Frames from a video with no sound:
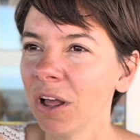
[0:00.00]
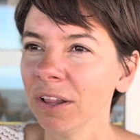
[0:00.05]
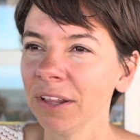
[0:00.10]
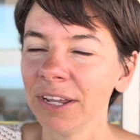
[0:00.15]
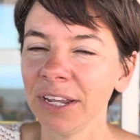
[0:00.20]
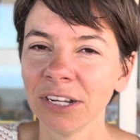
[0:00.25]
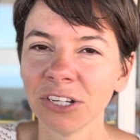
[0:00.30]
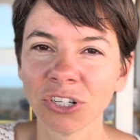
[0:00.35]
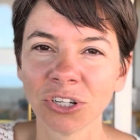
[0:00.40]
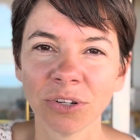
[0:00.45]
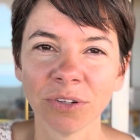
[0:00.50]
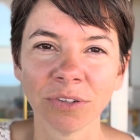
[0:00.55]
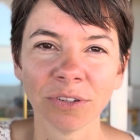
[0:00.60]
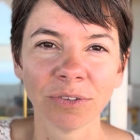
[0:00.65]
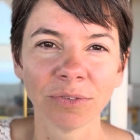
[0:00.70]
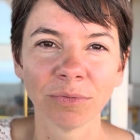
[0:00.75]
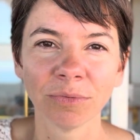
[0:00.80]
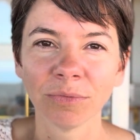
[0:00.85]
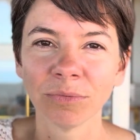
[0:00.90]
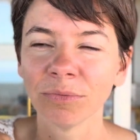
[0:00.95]
ancient
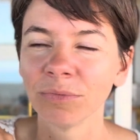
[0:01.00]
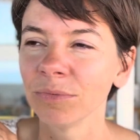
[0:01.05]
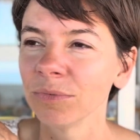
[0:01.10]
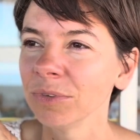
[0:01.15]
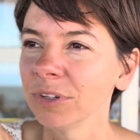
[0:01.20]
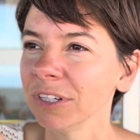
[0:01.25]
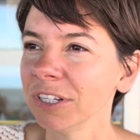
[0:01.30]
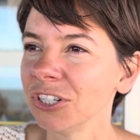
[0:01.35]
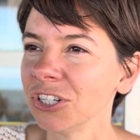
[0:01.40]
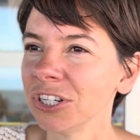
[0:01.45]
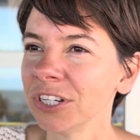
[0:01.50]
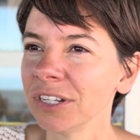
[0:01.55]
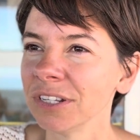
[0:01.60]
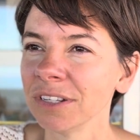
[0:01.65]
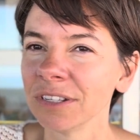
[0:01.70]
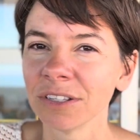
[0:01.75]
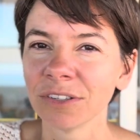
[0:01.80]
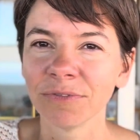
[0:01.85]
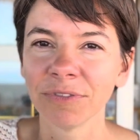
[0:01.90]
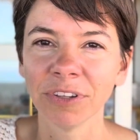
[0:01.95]

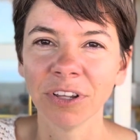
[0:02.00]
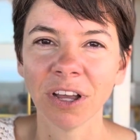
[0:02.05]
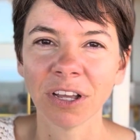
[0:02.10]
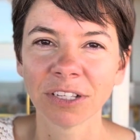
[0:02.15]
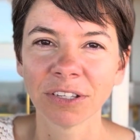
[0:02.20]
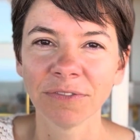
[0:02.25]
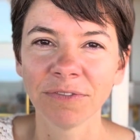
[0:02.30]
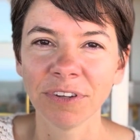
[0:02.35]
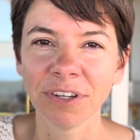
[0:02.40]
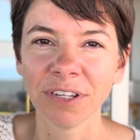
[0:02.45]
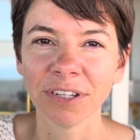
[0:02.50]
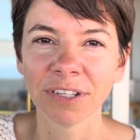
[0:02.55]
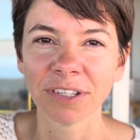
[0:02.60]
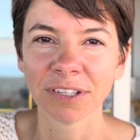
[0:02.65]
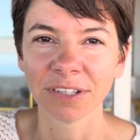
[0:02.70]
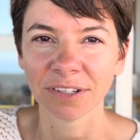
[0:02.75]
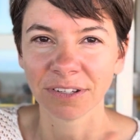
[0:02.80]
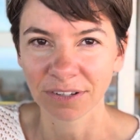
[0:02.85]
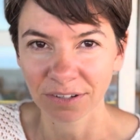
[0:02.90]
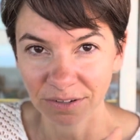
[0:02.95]
religions,
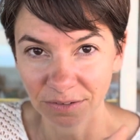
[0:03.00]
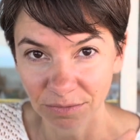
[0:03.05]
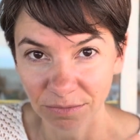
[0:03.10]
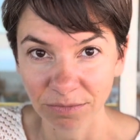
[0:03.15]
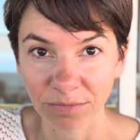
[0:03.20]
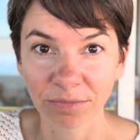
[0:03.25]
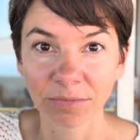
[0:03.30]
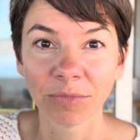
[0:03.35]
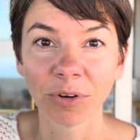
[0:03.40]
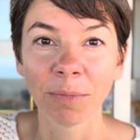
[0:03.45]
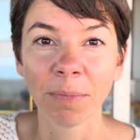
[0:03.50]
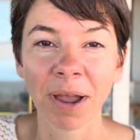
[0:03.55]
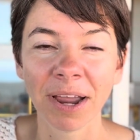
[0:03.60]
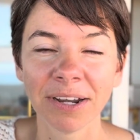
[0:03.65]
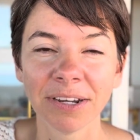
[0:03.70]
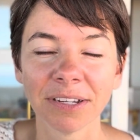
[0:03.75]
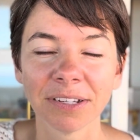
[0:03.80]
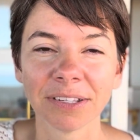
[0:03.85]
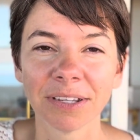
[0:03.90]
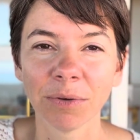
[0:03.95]
philosophies
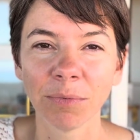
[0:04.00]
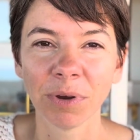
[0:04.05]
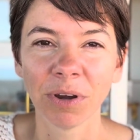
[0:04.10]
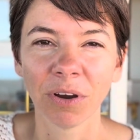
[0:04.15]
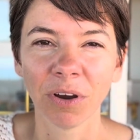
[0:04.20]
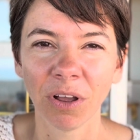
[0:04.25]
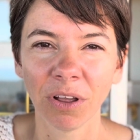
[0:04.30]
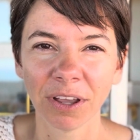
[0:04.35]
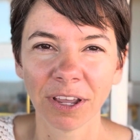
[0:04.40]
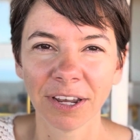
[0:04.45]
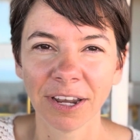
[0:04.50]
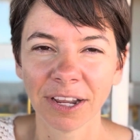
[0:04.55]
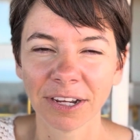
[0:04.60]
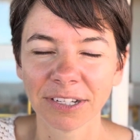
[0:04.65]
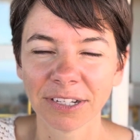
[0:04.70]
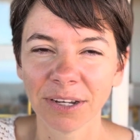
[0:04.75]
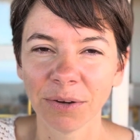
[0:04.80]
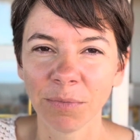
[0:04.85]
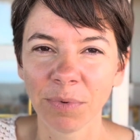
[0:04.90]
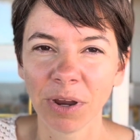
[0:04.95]
remind us that we are all
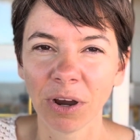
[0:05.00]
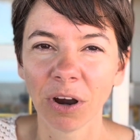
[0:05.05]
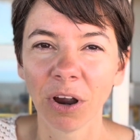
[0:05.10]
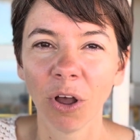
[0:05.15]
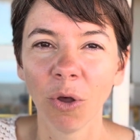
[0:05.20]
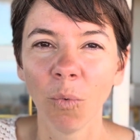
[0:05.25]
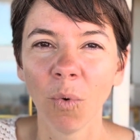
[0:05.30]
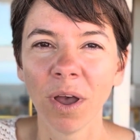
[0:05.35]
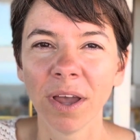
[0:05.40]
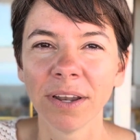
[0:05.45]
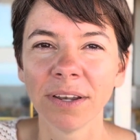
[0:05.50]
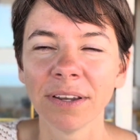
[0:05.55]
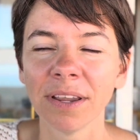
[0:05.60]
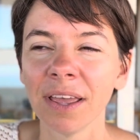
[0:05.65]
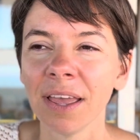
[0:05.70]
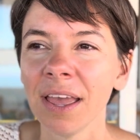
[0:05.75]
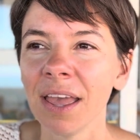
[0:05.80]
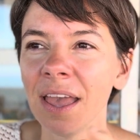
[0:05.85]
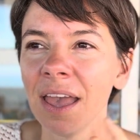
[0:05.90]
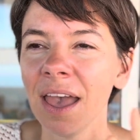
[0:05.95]
connected and we are all one.
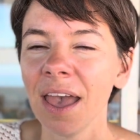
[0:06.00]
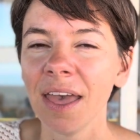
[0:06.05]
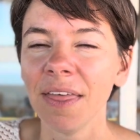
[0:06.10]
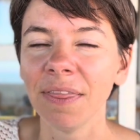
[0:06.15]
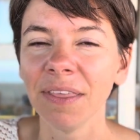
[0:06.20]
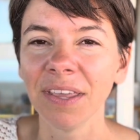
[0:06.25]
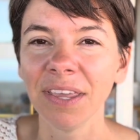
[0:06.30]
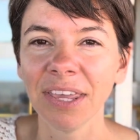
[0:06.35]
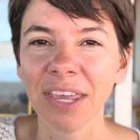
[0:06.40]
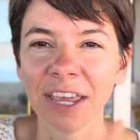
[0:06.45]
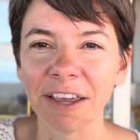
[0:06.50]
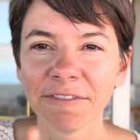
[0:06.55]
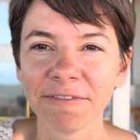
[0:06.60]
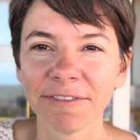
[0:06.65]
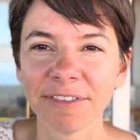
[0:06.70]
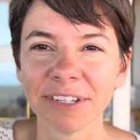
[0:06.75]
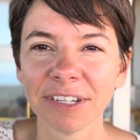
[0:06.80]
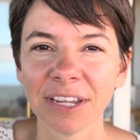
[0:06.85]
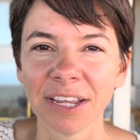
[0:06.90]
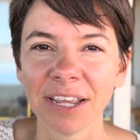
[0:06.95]
And the
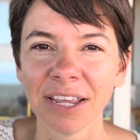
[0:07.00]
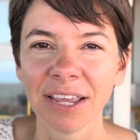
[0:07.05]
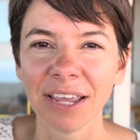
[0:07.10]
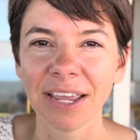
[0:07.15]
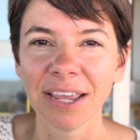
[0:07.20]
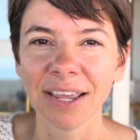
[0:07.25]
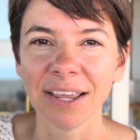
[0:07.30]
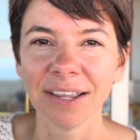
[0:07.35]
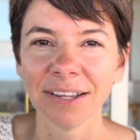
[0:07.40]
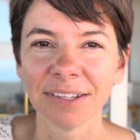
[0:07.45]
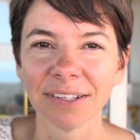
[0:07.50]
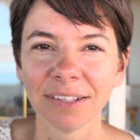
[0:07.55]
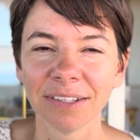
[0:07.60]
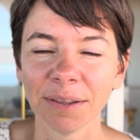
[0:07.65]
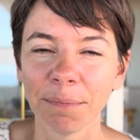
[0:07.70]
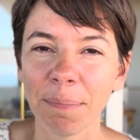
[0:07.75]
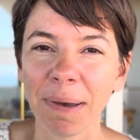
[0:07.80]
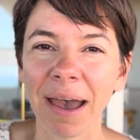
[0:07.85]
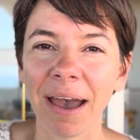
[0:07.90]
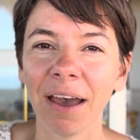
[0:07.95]
gift is the
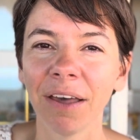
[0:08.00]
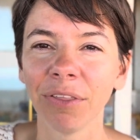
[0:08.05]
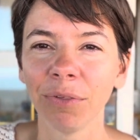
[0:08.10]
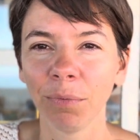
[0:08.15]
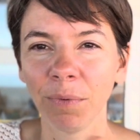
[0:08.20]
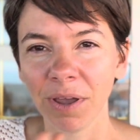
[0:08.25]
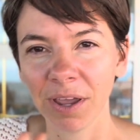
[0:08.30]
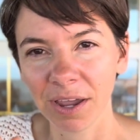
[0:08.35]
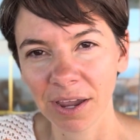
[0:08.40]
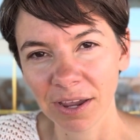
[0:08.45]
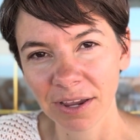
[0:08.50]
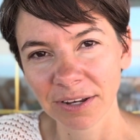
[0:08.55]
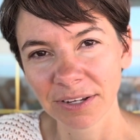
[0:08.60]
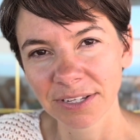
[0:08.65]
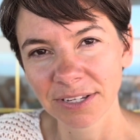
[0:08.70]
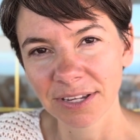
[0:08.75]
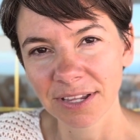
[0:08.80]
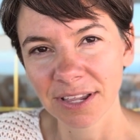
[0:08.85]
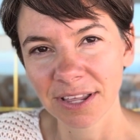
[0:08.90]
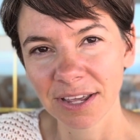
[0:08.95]
pathway
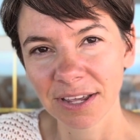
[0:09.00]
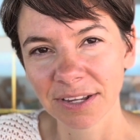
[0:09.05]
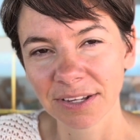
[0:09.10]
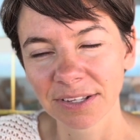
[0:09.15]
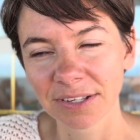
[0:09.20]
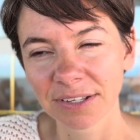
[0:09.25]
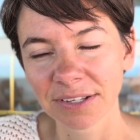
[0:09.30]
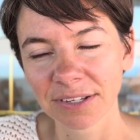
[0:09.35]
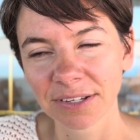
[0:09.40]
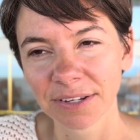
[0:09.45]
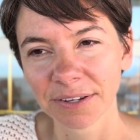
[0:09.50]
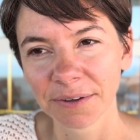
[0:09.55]
to this.